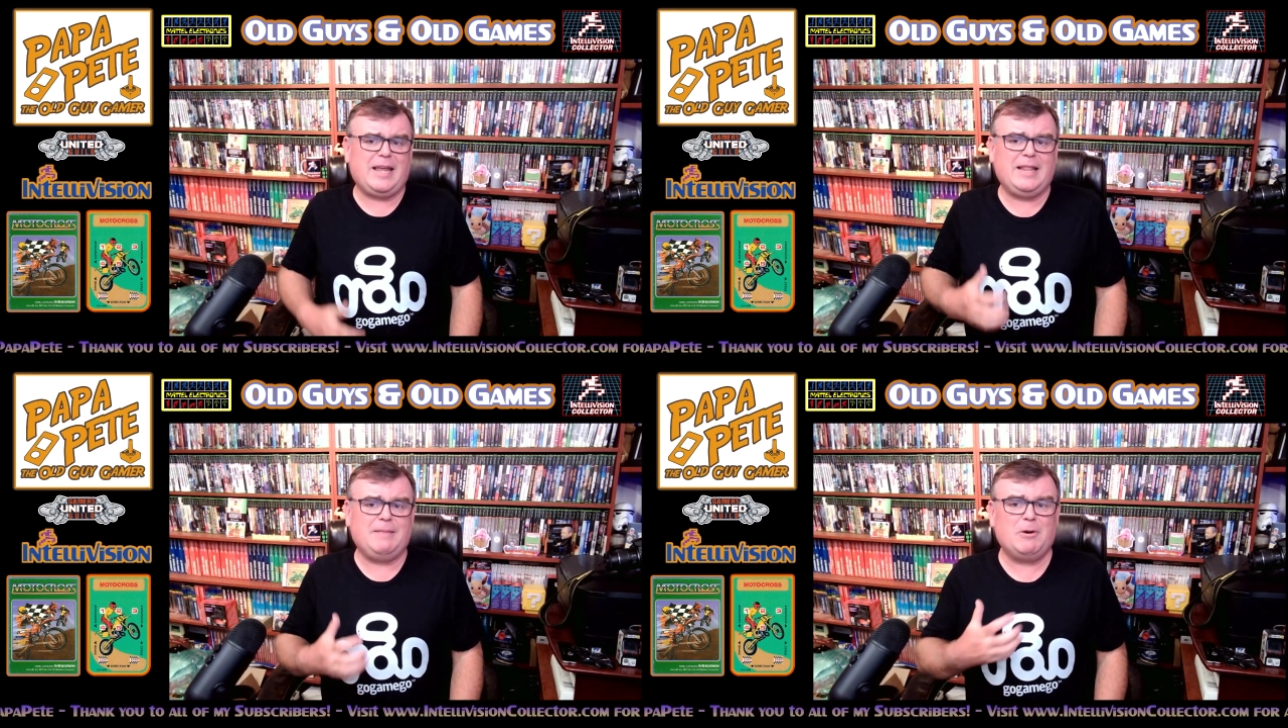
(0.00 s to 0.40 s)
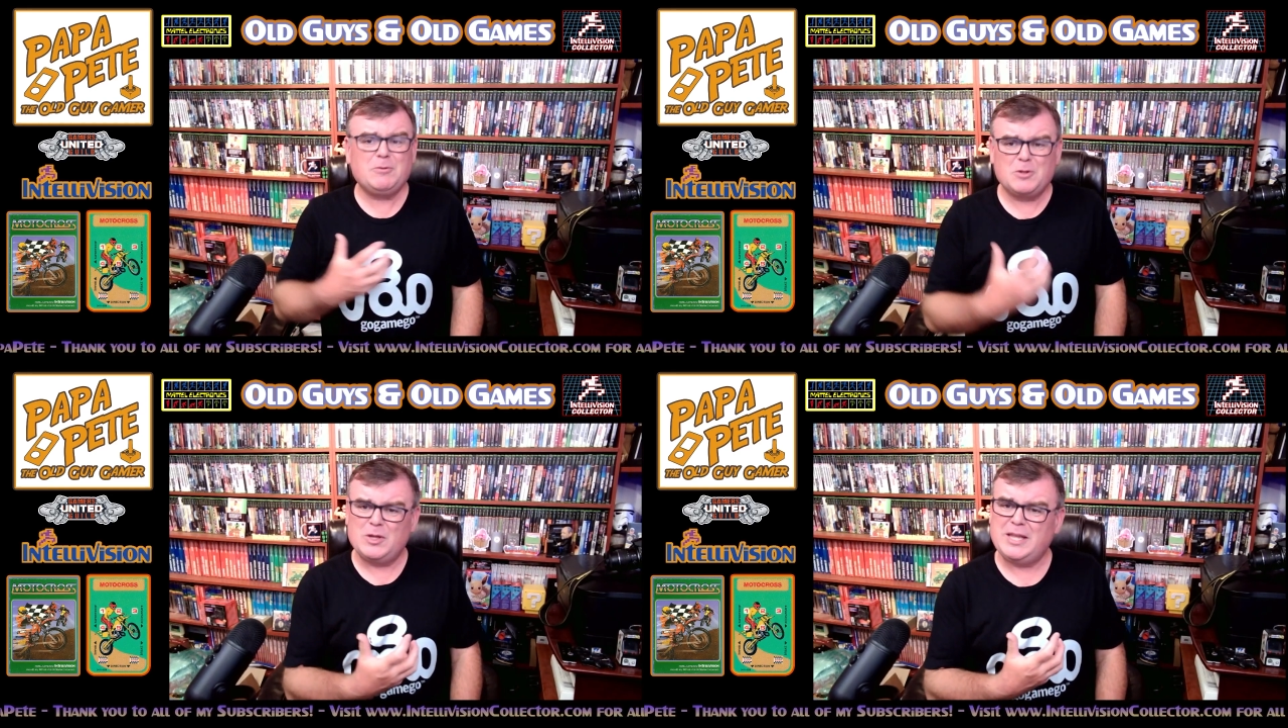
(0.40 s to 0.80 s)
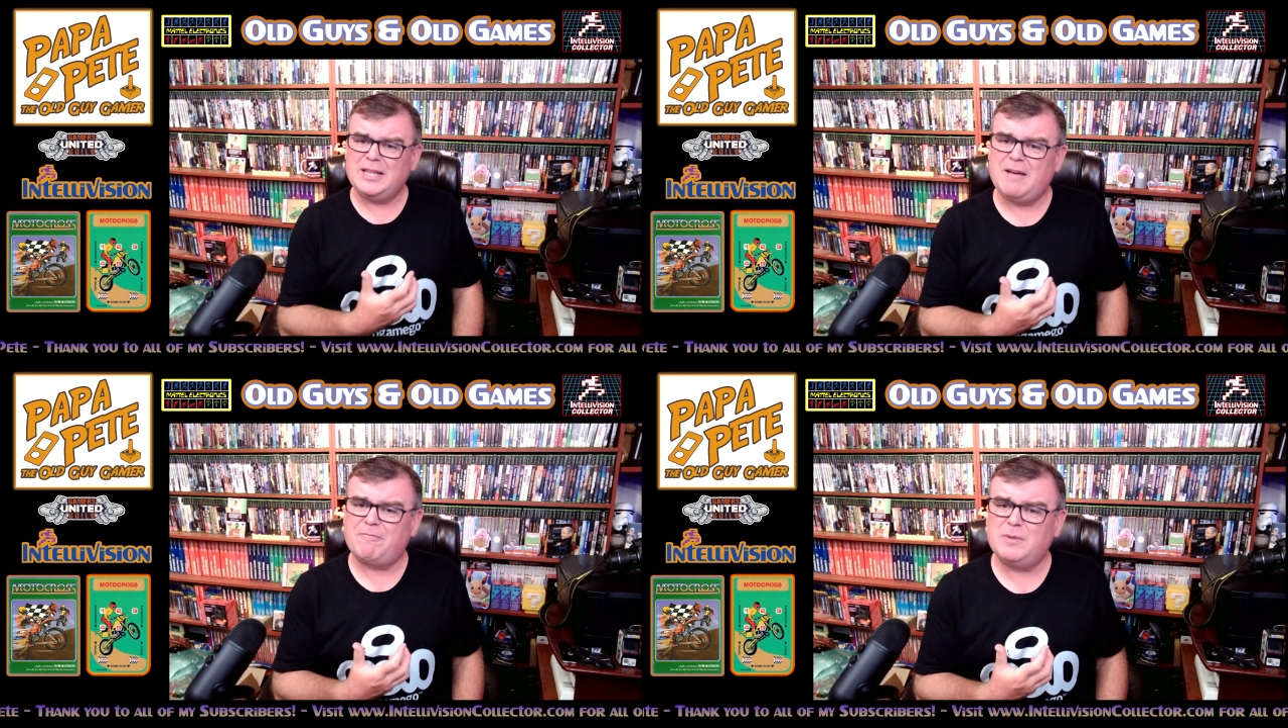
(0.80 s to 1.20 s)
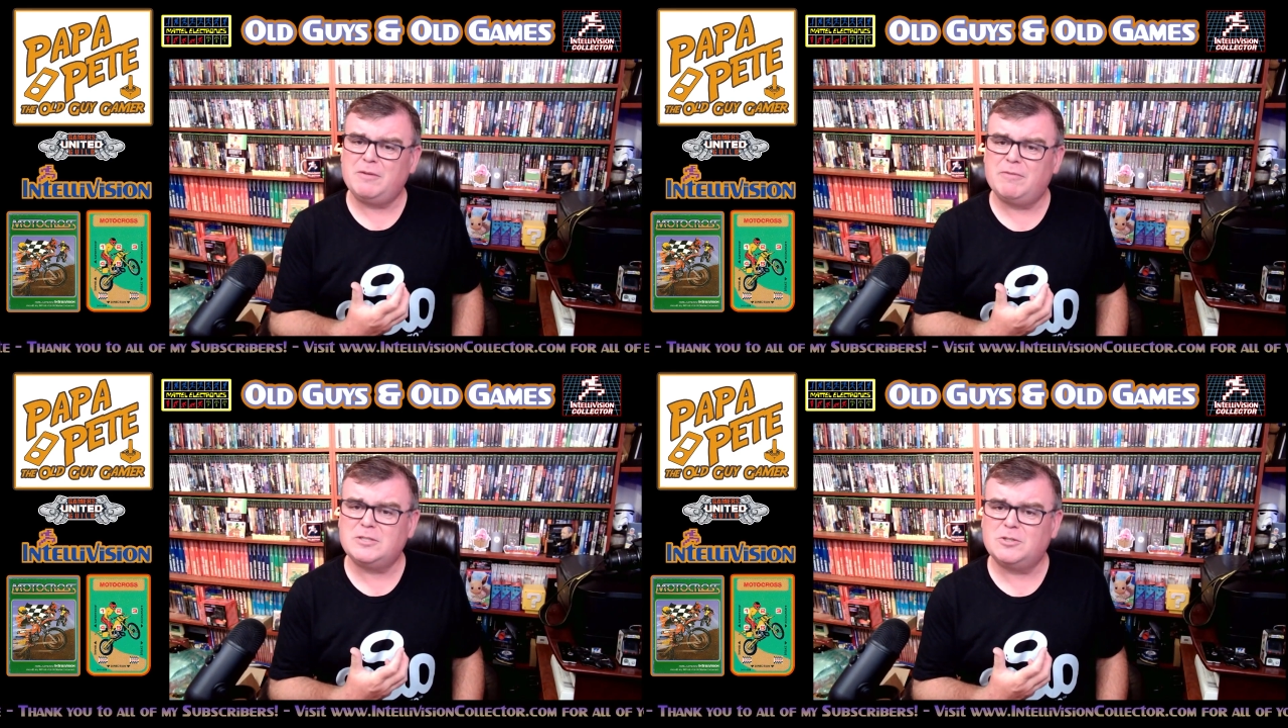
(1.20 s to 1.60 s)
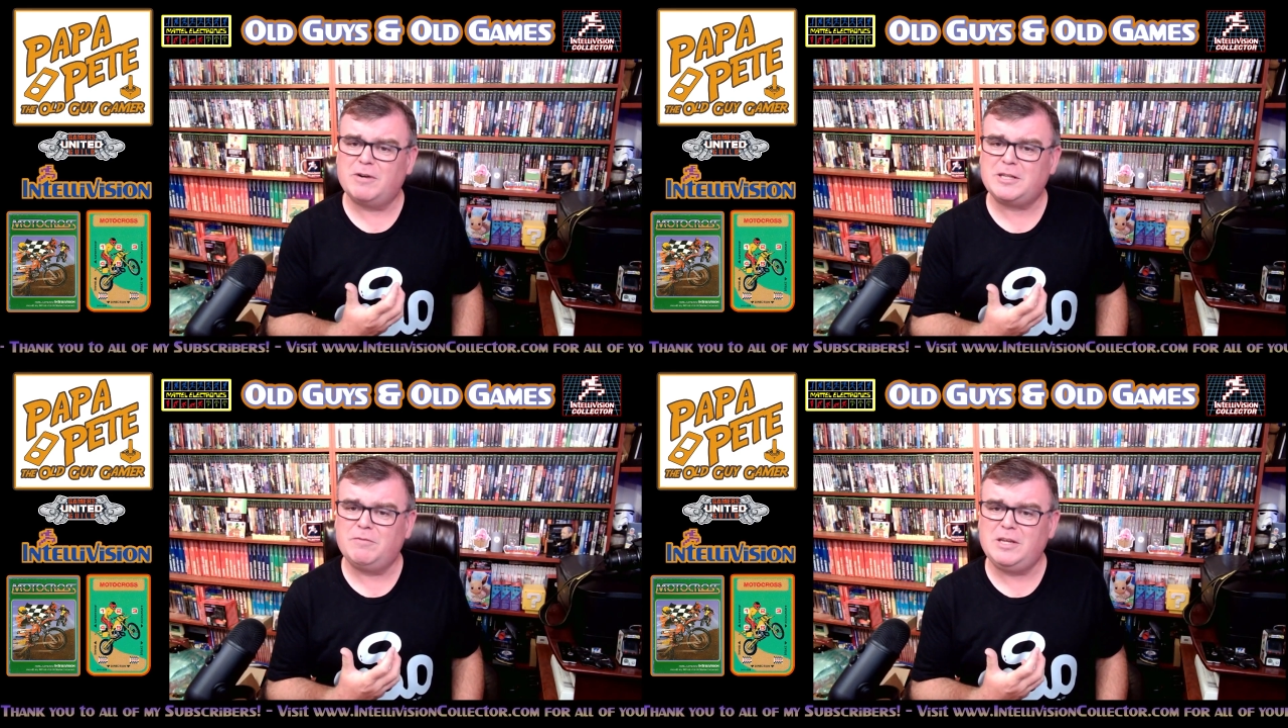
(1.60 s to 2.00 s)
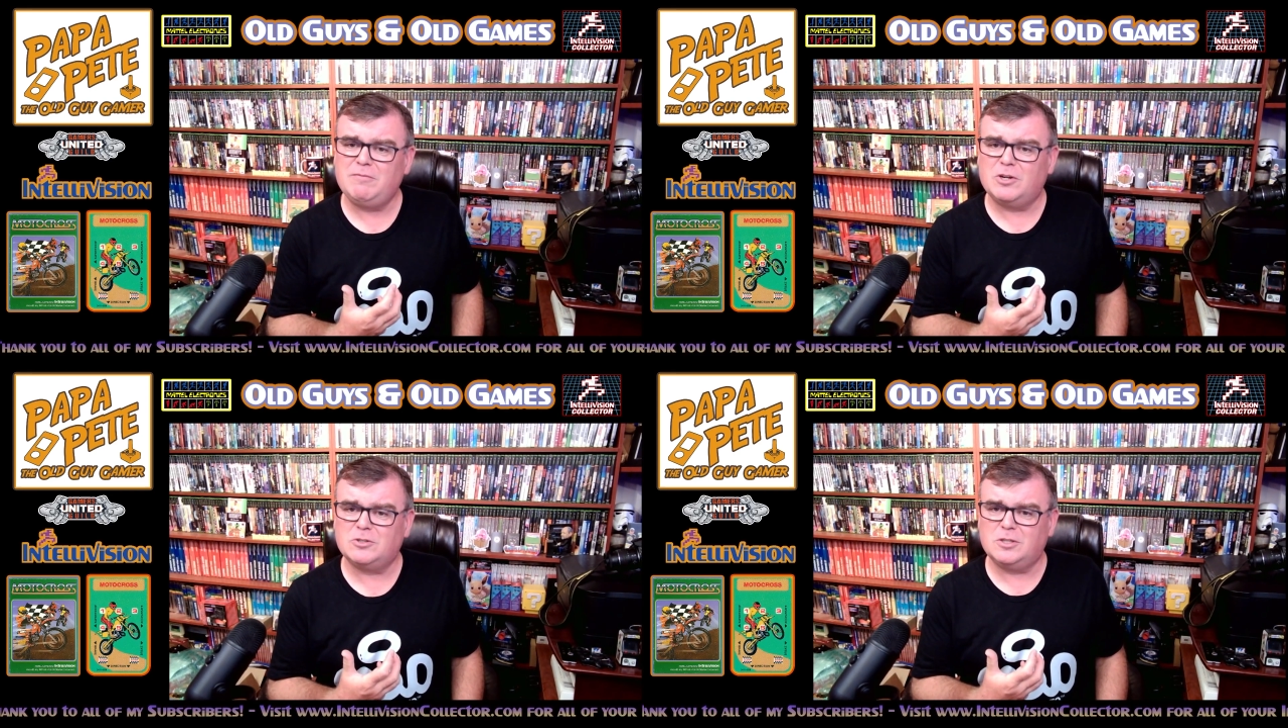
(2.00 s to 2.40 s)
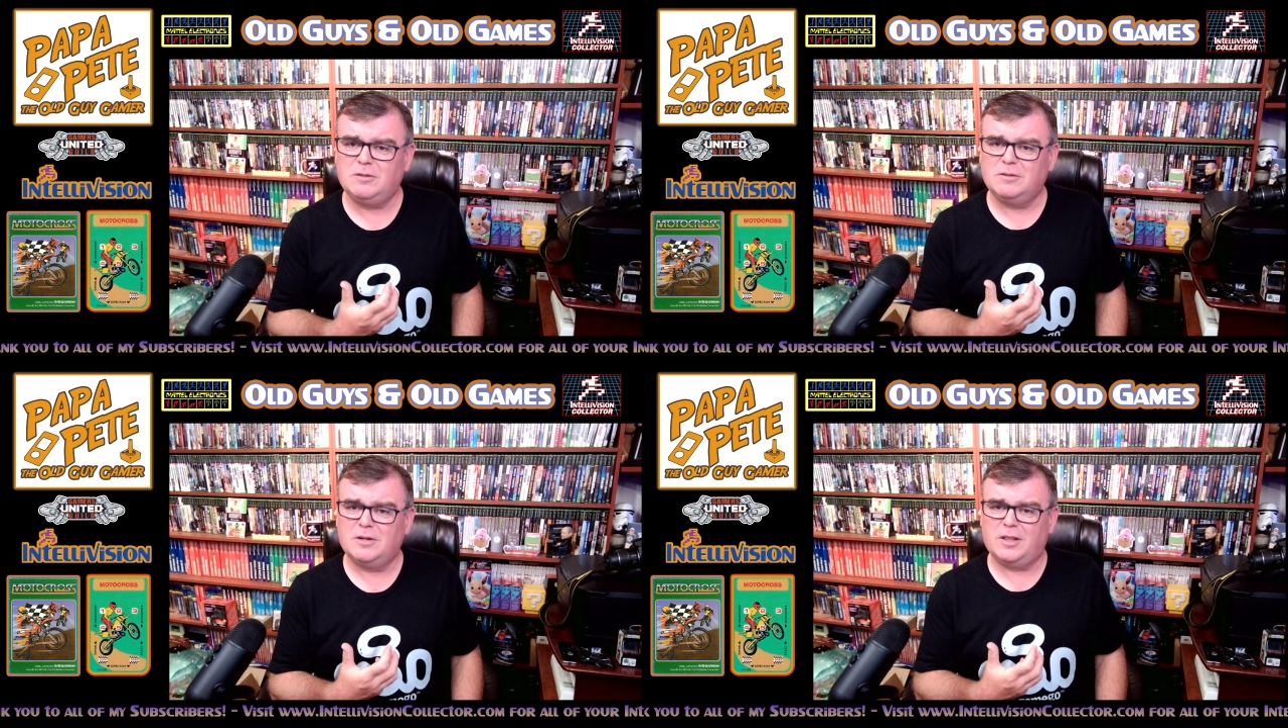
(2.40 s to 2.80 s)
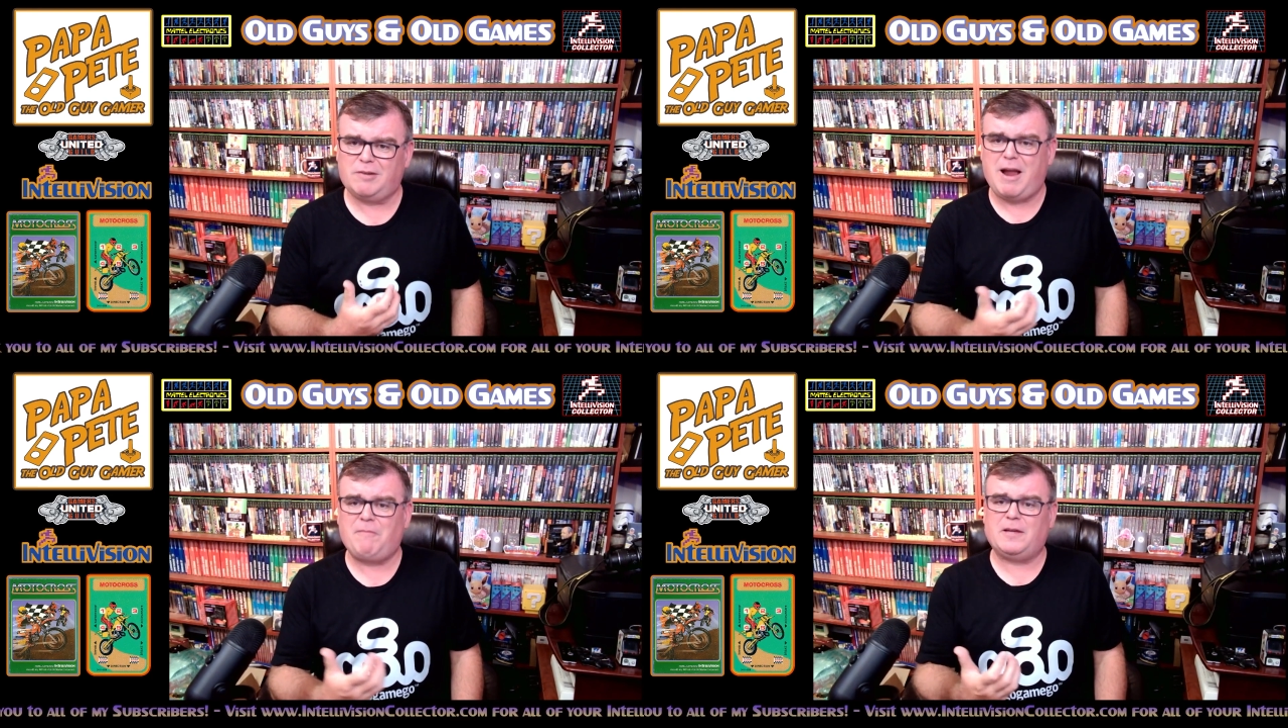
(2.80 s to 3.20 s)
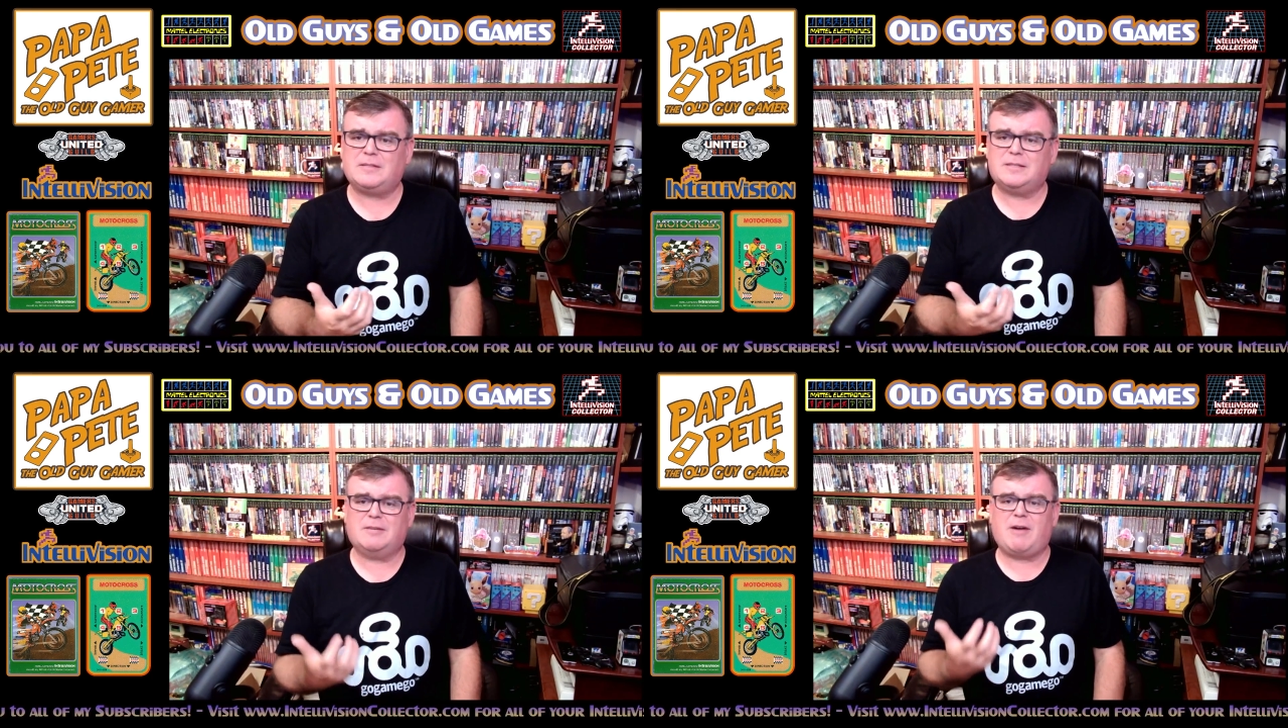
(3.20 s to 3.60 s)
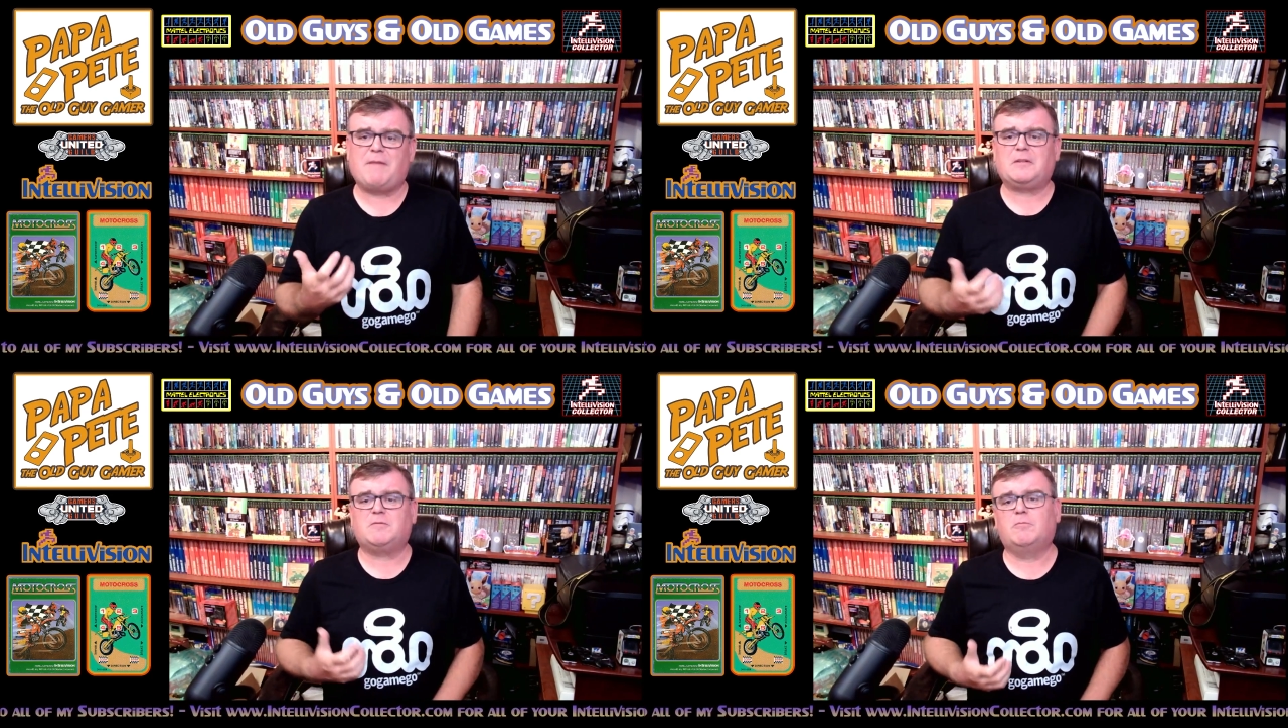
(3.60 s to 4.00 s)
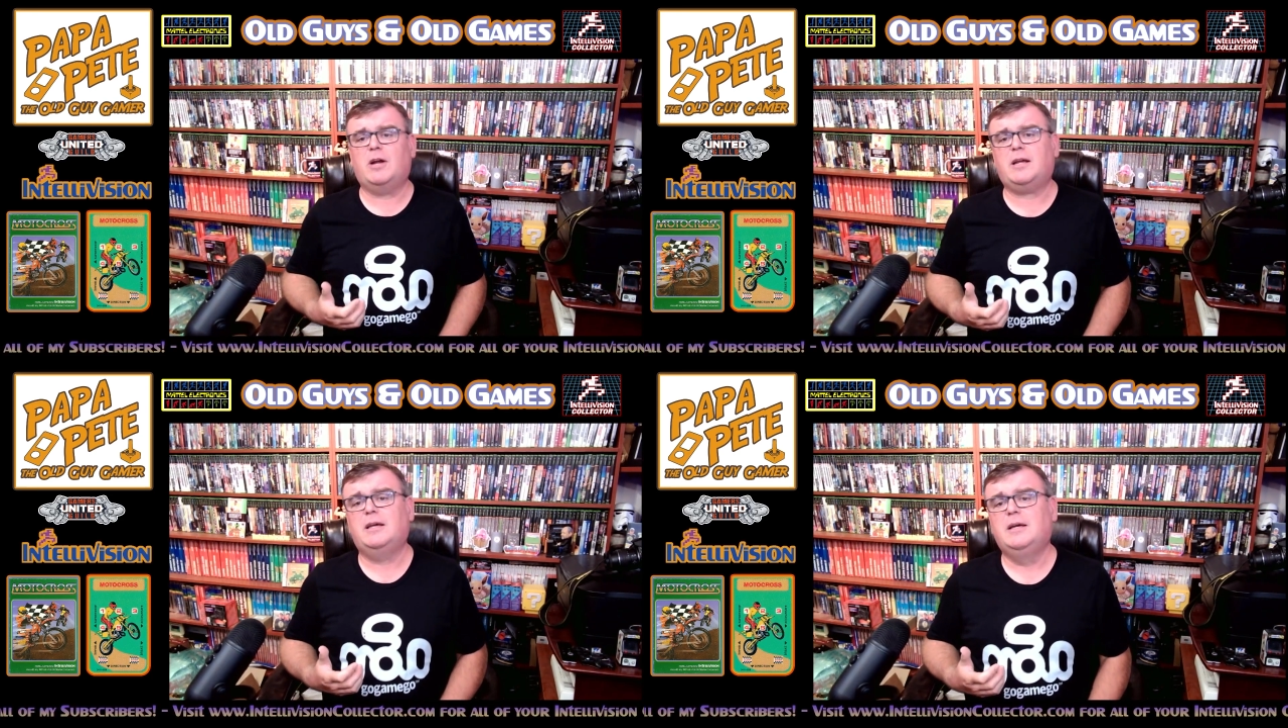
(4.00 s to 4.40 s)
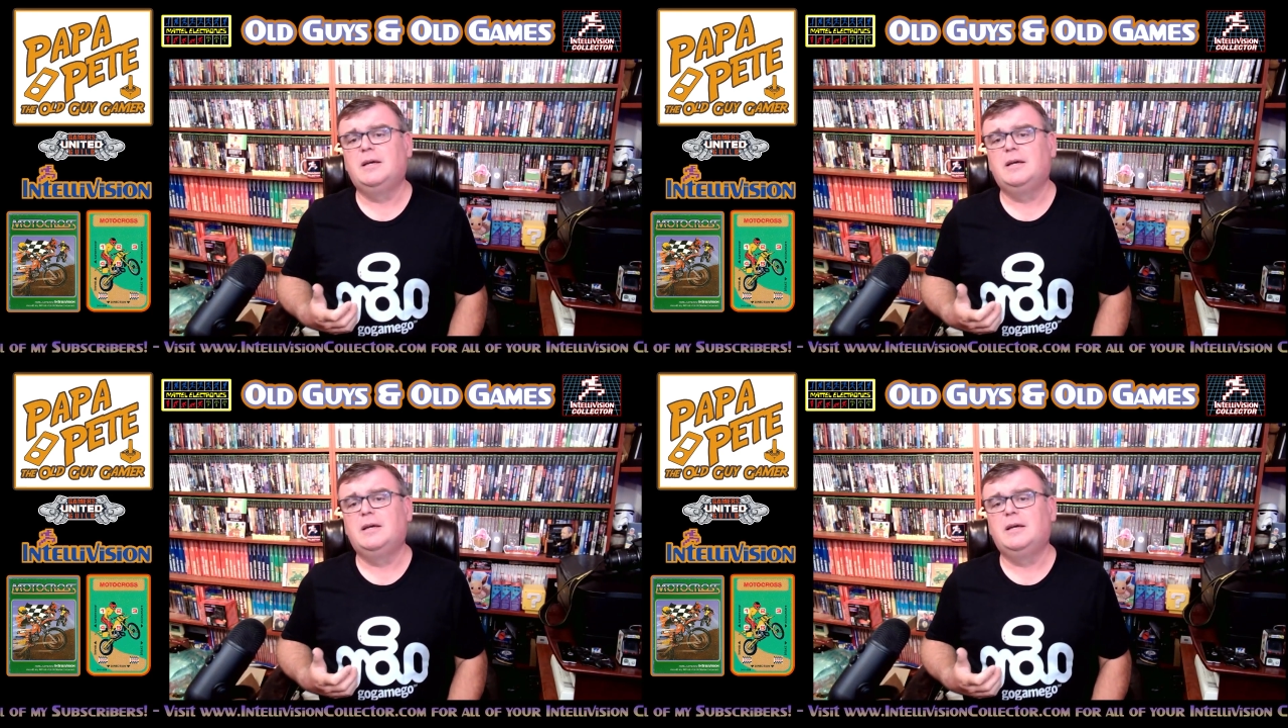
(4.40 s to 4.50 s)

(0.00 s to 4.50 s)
and about the only thing left from the original Rick Levine version are the graphics. So the graphics from Rick